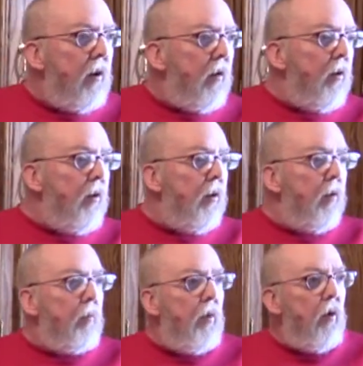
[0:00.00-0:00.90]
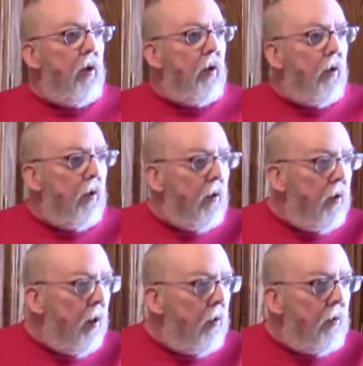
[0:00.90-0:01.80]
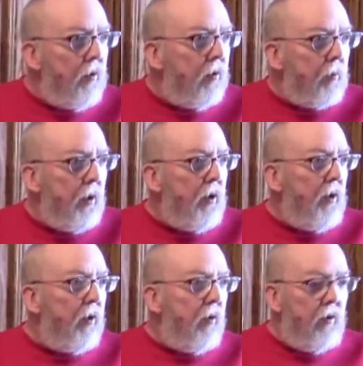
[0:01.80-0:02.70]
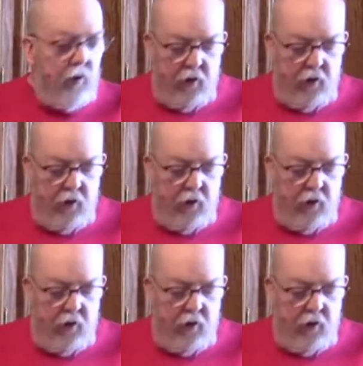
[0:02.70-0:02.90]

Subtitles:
What are your notes, opinions